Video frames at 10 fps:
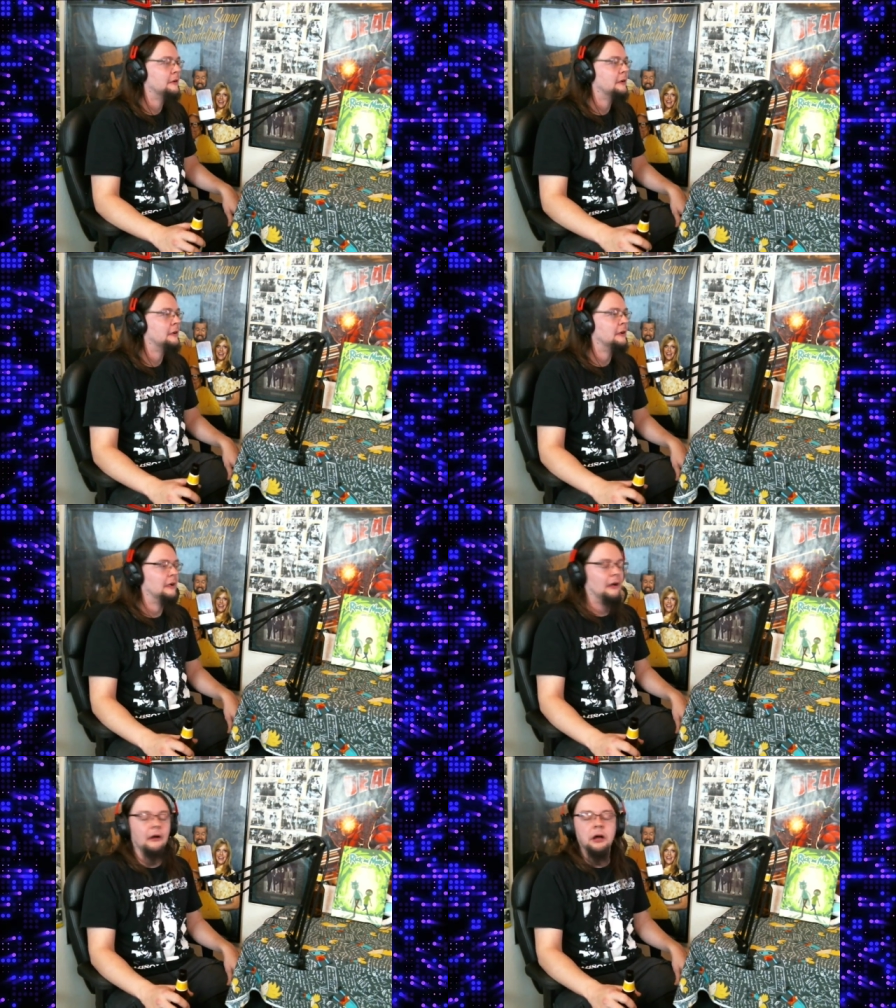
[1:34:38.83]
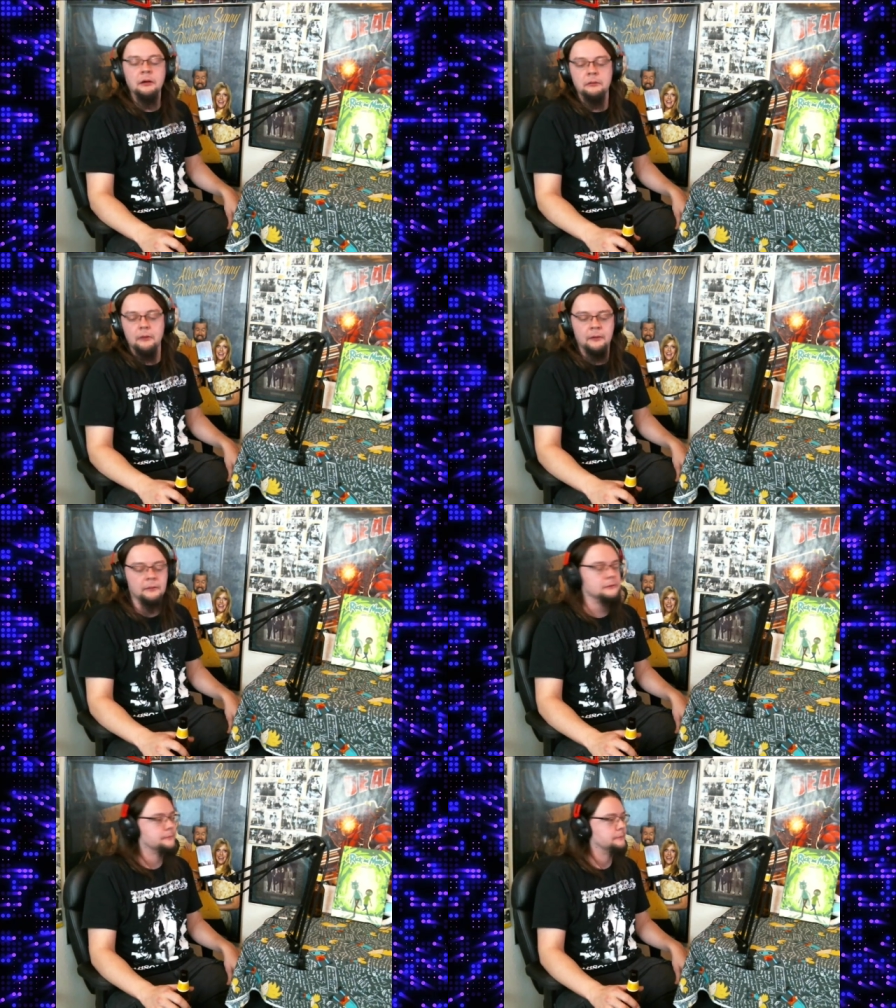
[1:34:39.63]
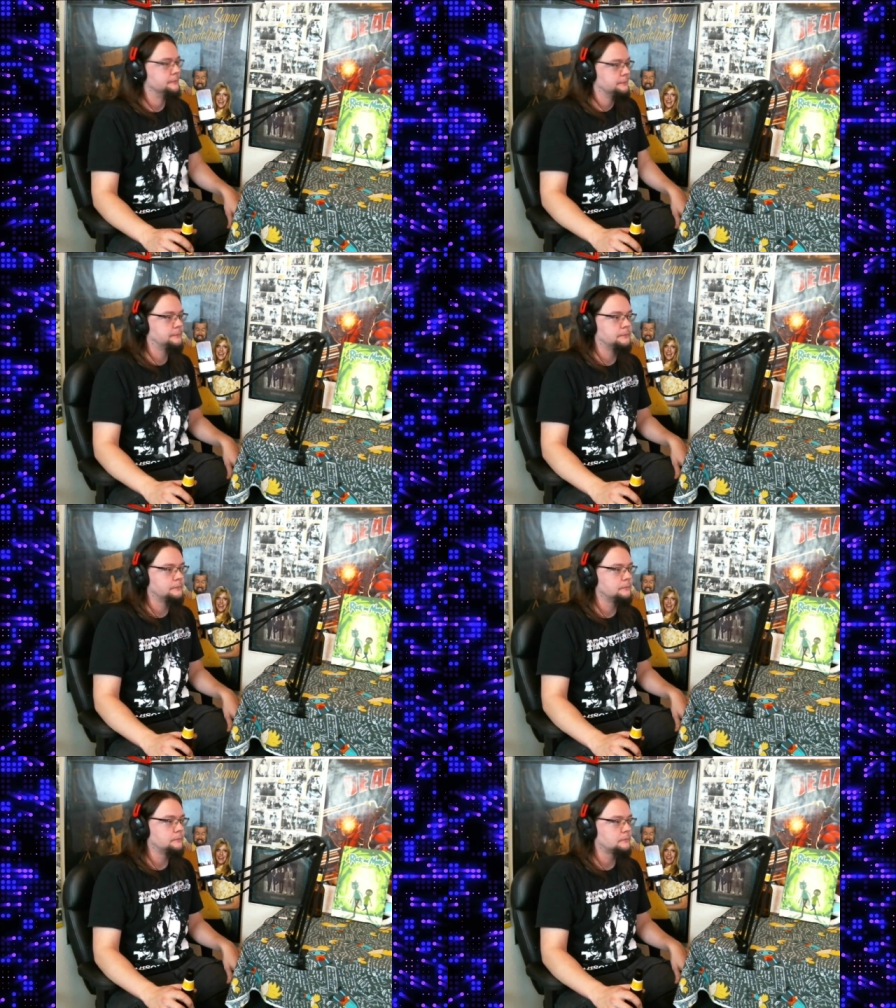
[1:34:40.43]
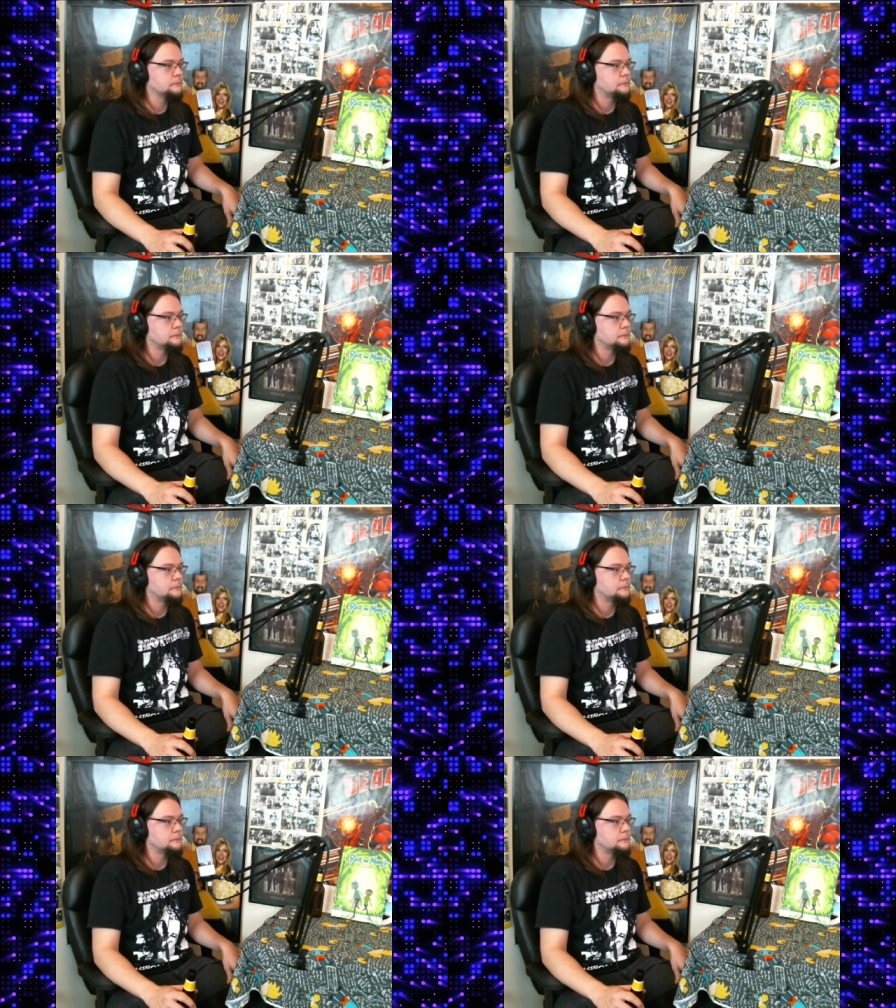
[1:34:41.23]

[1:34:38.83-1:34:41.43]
Okay. It probably was a money kind